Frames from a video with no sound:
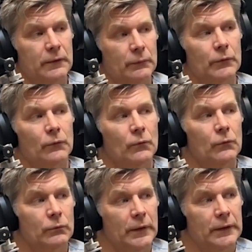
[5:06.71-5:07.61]
There were
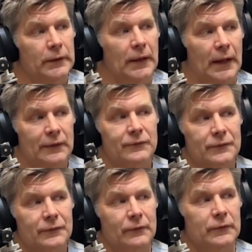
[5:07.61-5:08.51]
already
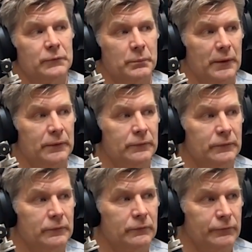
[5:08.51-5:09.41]

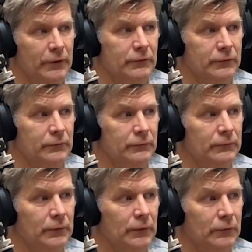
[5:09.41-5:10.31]
exercise-based functional
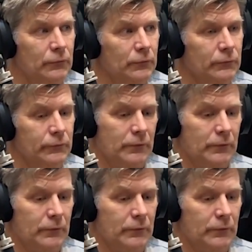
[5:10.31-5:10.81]
tools.